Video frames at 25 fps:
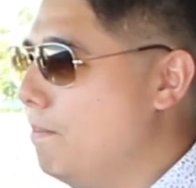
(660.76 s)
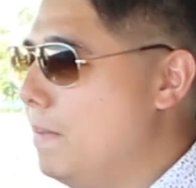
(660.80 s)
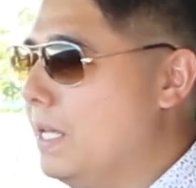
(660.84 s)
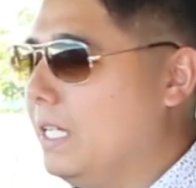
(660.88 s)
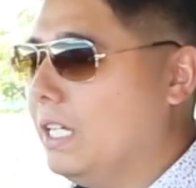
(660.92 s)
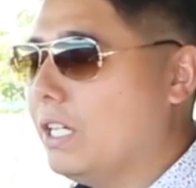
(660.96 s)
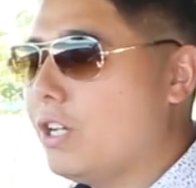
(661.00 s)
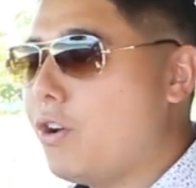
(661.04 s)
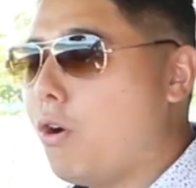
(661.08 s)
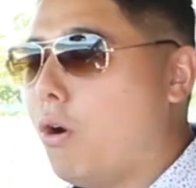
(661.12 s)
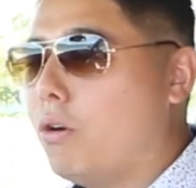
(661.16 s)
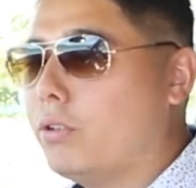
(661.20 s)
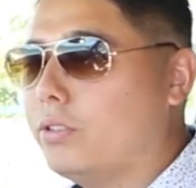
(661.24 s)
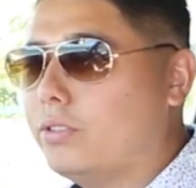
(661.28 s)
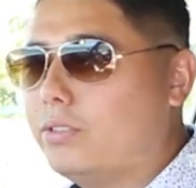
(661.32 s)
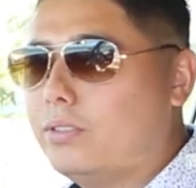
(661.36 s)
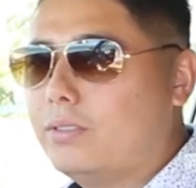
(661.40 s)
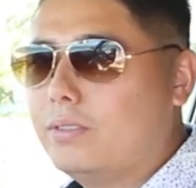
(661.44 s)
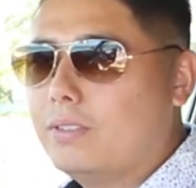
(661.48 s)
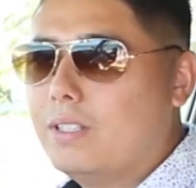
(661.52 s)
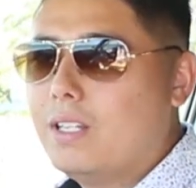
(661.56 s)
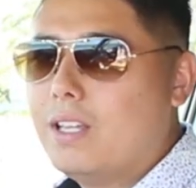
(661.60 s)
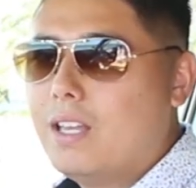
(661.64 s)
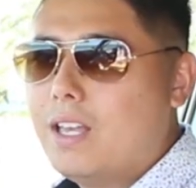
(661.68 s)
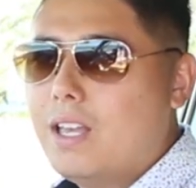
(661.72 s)
mega cost
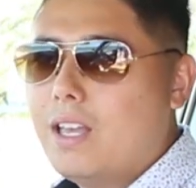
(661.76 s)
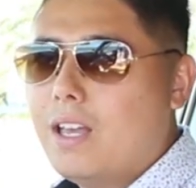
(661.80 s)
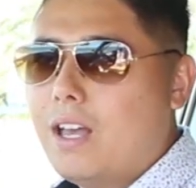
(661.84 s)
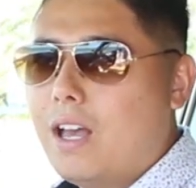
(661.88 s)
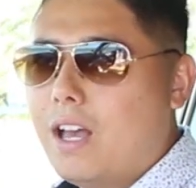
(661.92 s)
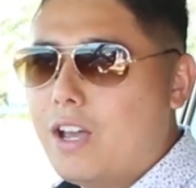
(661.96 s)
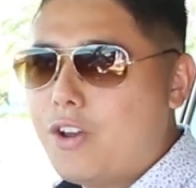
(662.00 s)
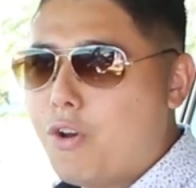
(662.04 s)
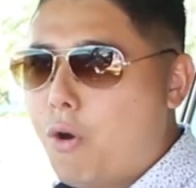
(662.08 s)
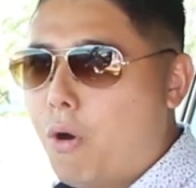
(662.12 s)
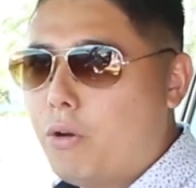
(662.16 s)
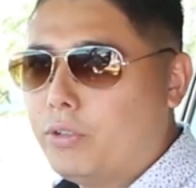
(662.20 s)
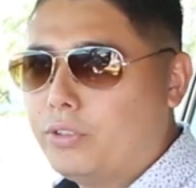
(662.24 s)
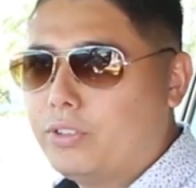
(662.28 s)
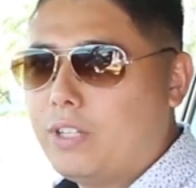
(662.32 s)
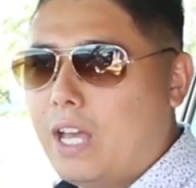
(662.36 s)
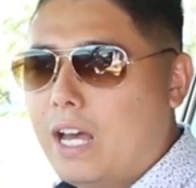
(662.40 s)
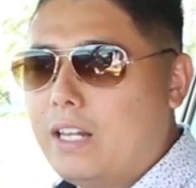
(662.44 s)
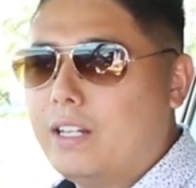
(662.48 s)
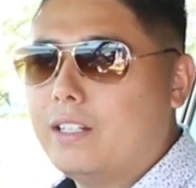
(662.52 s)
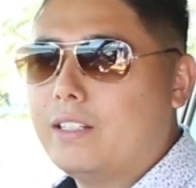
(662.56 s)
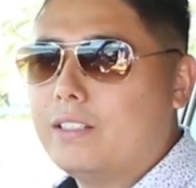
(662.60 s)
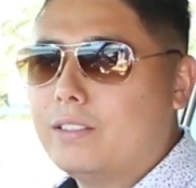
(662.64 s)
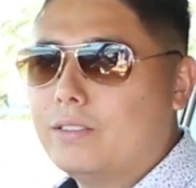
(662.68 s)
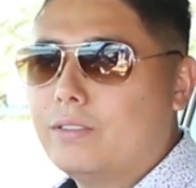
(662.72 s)

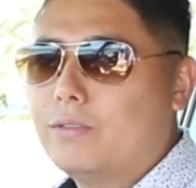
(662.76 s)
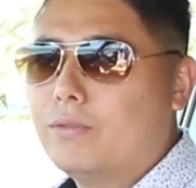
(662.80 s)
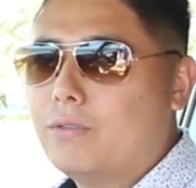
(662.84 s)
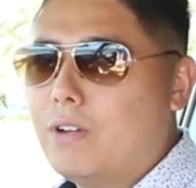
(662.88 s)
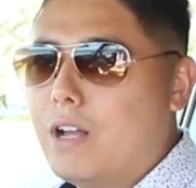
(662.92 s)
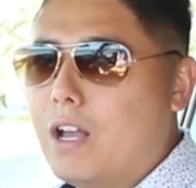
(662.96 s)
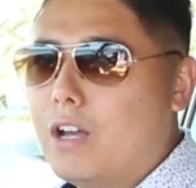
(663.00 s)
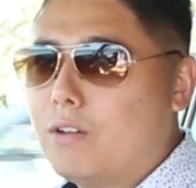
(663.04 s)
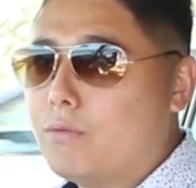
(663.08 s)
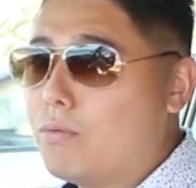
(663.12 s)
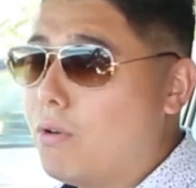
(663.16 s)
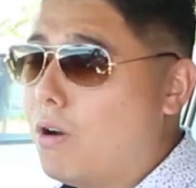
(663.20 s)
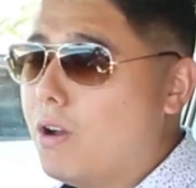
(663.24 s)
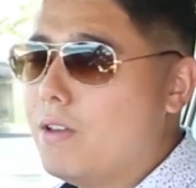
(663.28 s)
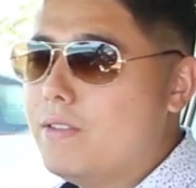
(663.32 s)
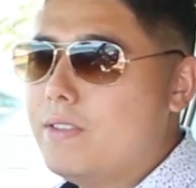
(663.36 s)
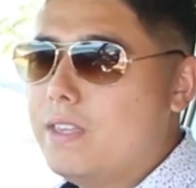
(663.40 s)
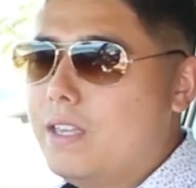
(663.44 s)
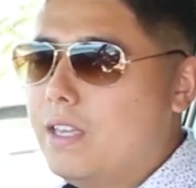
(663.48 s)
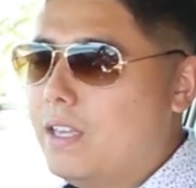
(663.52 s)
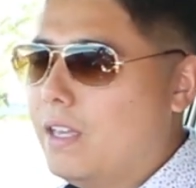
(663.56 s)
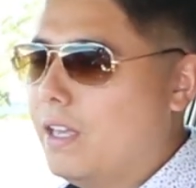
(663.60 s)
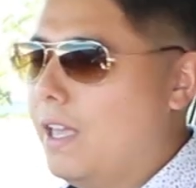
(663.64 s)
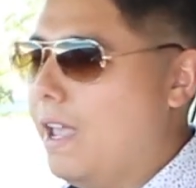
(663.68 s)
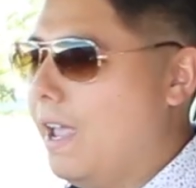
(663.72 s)
cutting right
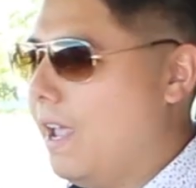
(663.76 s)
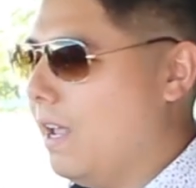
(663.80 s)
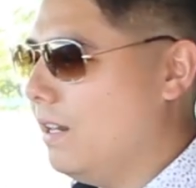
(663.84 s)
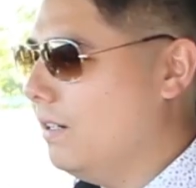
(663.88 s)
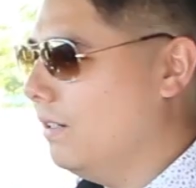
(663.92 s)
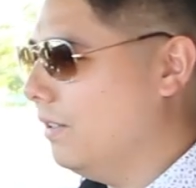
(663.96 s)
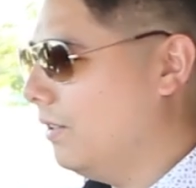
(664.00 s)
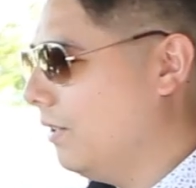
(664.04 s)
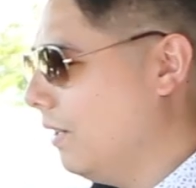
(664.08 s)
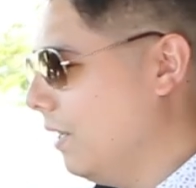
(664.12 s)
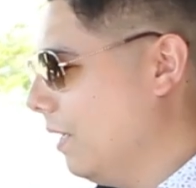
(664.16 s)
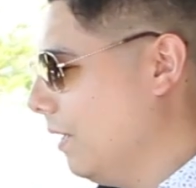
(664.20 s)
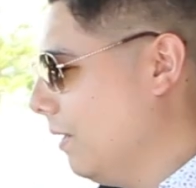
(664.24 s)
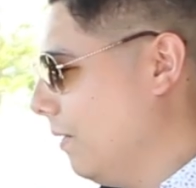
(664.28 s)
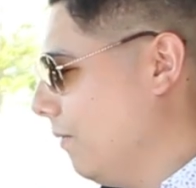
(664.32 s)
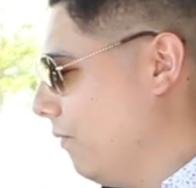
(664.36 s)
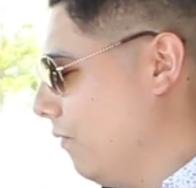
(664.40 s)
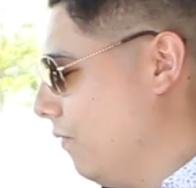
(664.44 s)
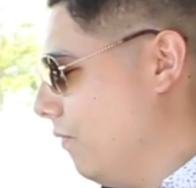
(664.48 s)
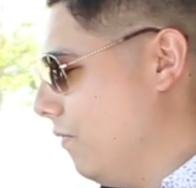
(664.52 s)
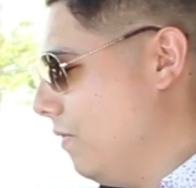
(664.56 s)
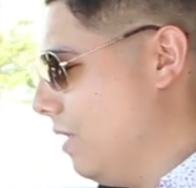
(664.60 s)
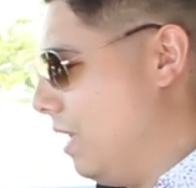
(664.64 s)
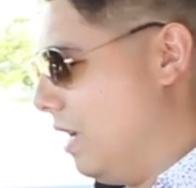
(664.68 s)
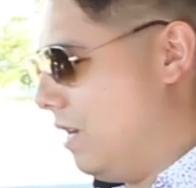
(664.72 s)
there. And
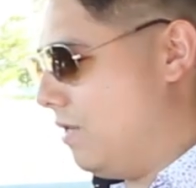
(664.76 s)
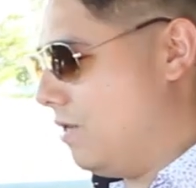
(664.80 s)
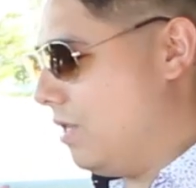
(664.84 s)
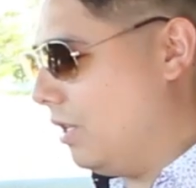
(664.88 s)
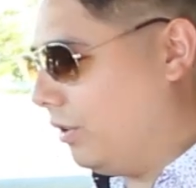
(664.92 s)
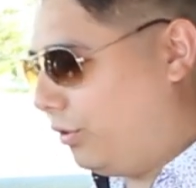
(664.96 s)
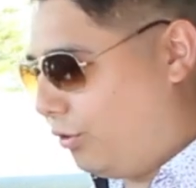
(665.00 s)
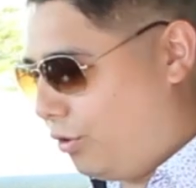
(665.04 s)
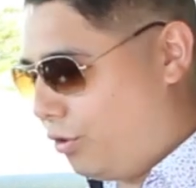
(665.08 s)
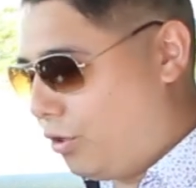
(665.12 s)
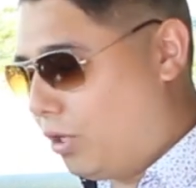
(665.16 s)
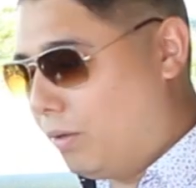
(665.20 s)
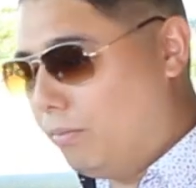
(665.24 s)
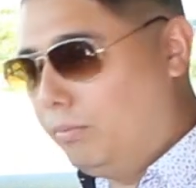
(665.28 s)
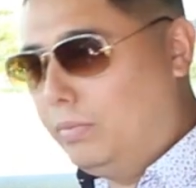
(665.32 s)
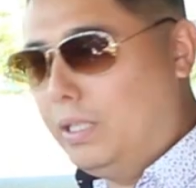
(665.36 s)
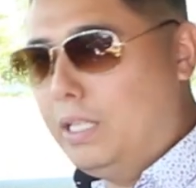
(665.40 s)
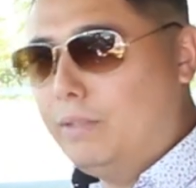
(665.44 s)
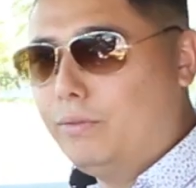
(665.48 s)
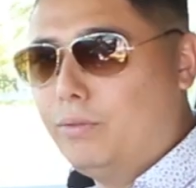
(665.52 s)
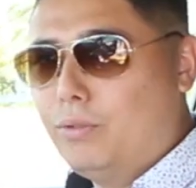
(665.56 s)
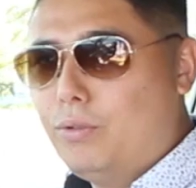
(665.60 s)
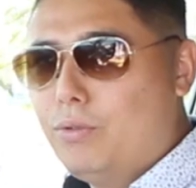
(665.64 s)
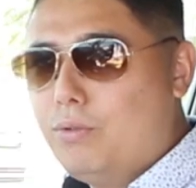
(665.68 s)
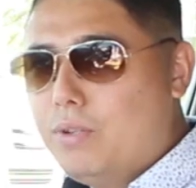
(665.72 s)
now this trim
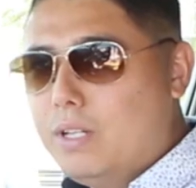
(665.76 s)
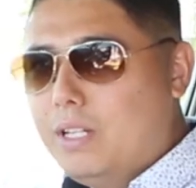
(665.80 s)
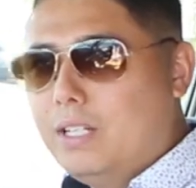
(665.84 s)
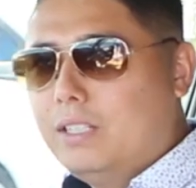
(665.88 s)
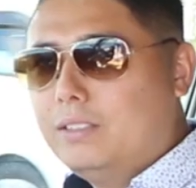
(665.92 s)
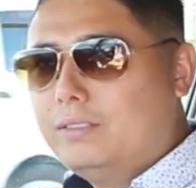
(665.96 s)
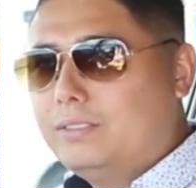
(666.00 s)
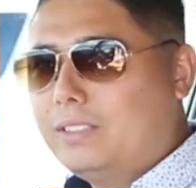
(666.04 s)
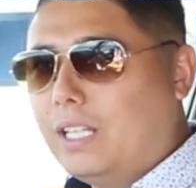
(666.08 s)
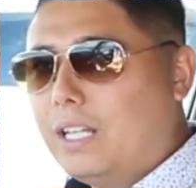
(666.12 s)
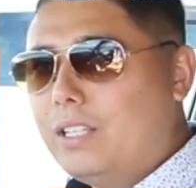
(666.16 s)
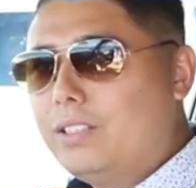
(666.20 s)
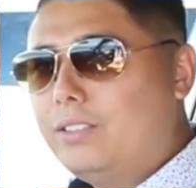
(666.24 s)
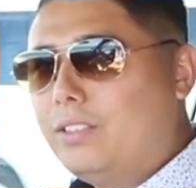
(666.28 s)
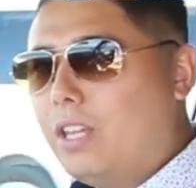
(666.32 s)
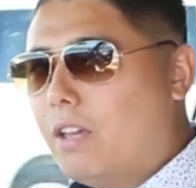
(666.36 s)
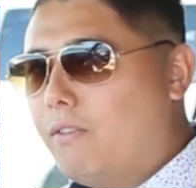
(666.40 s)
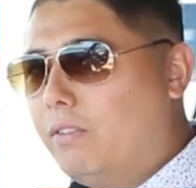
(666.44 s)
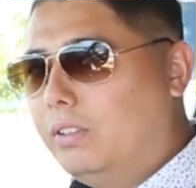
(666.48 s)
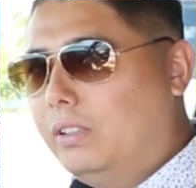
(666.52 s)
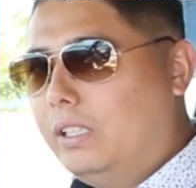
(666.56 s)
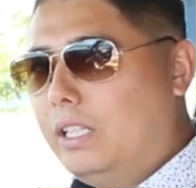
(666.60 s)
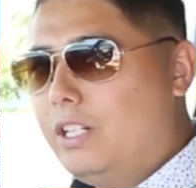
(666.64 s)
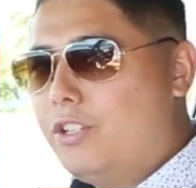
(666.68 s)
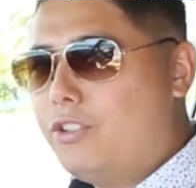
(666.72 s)
level does
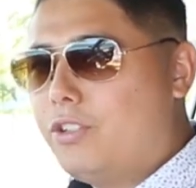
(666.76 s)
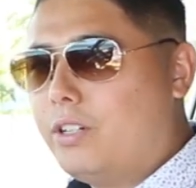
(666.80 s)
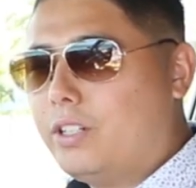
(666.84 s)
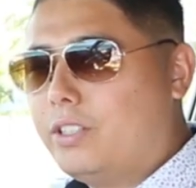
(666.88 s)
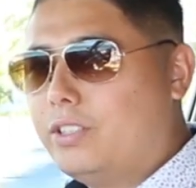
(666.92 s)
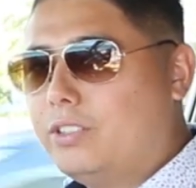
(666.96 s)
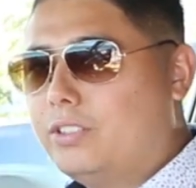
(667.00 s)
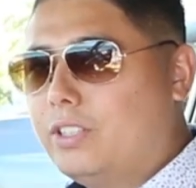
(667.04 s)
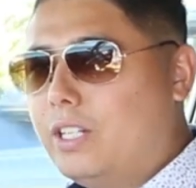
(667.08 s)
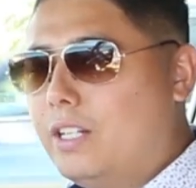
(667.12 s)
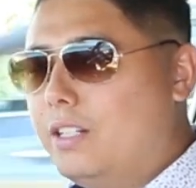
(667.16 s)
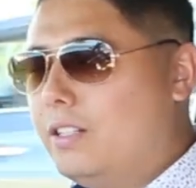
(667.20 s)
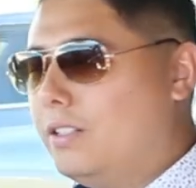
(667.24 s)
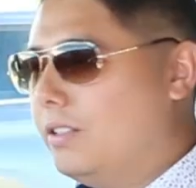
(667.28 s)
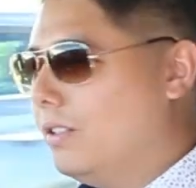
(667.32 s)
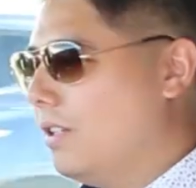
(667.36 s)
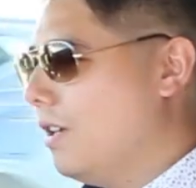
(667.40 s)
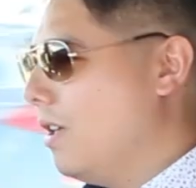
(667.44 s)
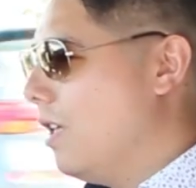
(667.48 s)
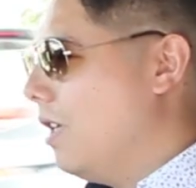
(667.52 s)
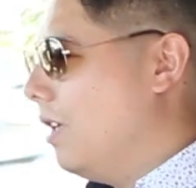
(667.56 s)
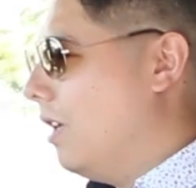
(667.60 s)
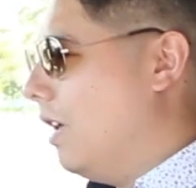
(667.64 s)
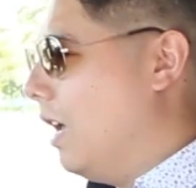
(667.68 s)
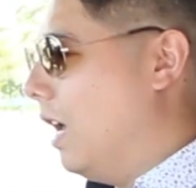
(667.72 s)
have electric
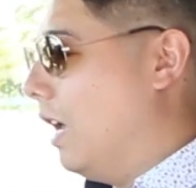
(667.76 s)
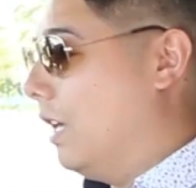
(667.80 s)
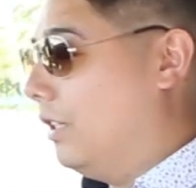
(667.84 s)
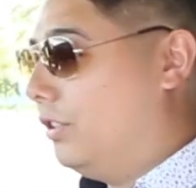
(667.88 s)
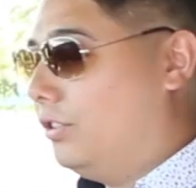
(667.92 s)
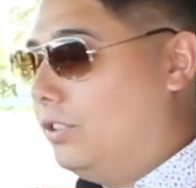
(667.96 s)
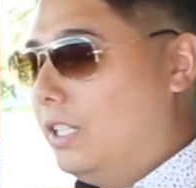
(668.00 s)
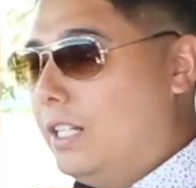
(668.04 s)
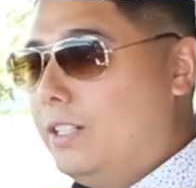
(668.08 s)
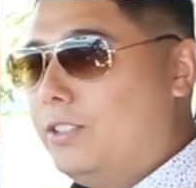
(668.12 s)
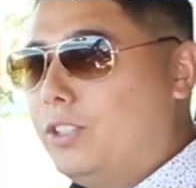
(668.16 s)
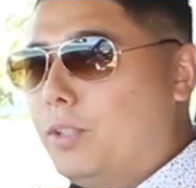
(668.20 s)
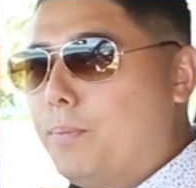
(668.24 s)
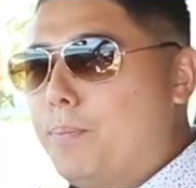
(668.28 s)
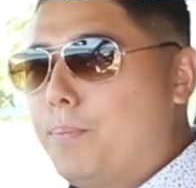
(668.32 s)
seats,